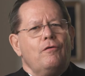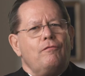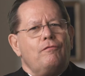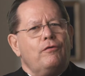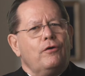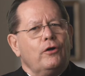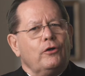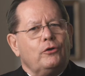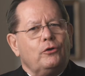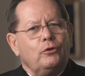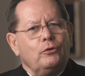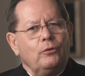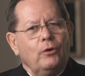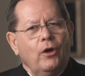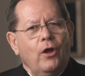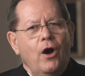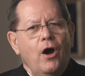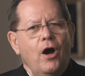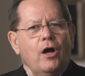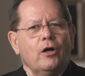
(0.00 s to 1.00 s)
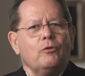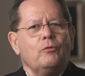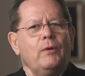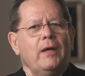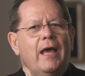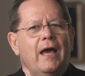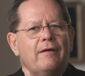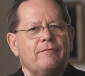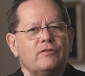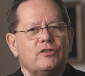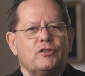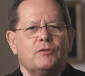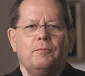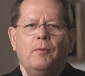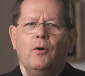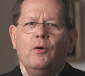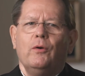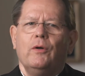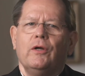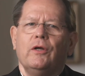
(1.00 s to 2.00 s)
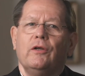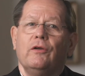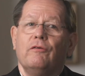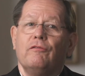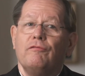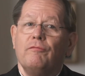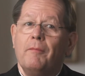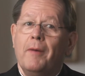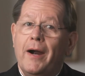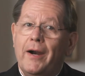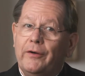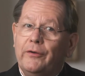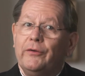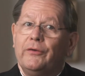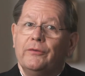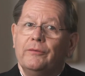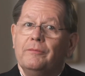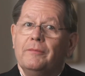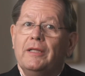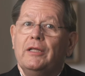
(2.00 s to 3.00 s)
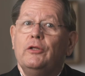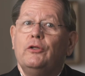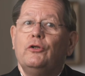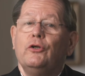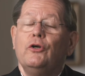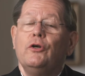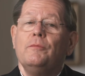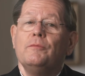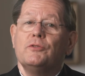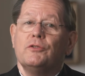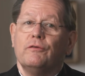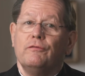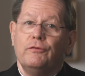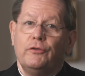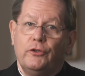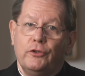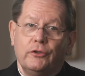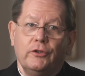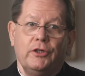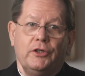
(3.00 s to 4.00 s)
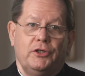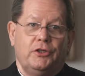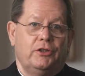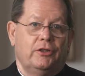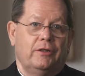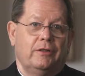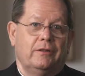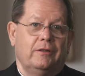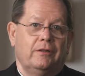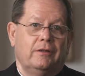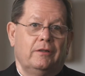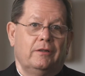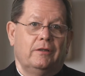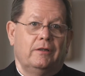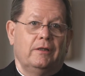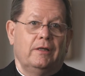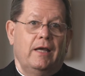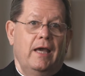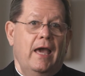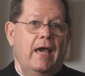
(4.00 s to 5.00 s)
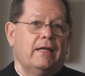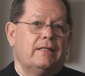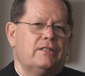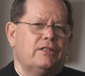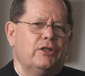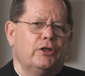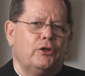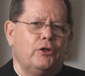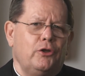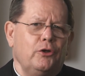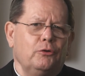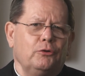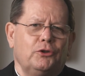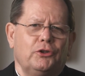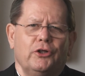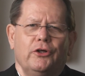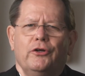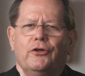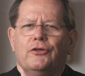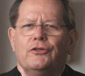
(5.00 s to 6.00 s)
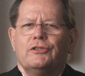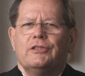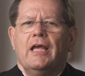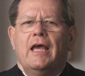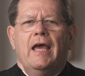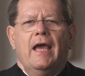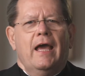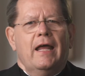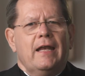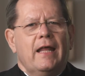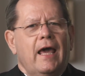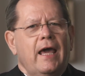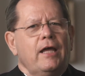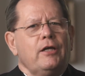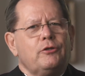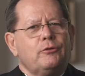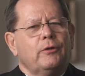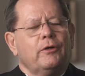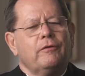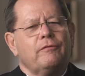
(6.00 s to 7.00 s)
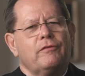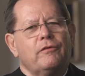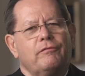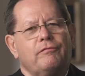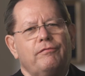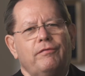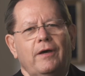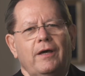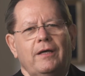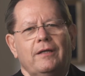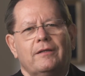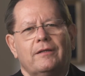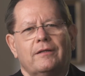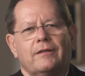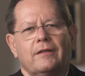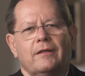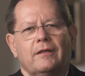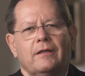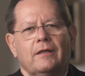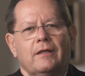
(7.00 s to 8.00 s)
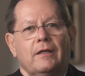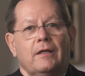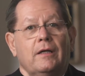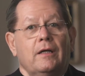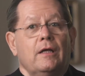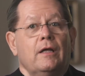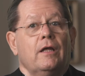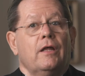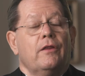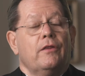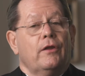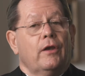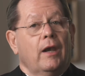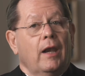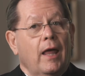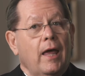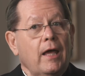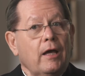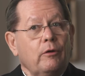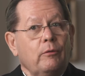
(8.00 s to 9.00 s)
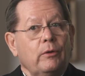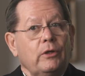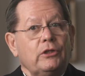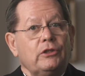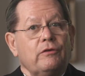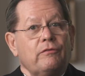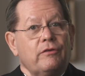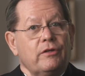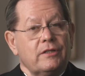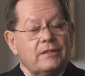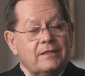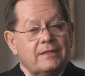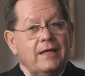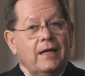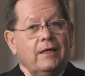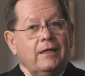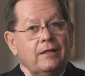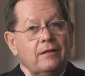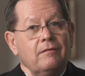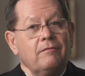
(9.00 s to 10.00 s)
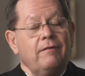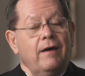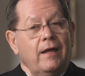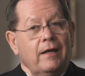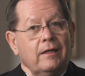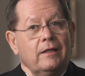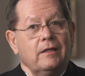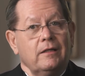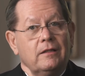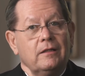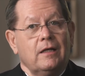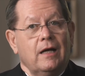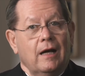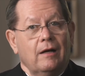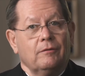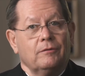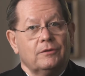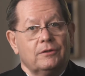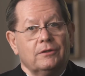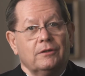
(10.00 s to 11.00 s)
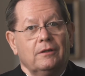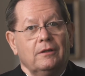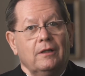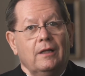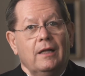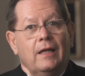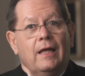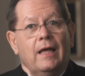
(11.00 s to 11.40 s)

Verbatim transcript: For too long we have spoken of martyrdom in terms of torture, executioners, and hatred of the faith. The language of the Second Vatican Council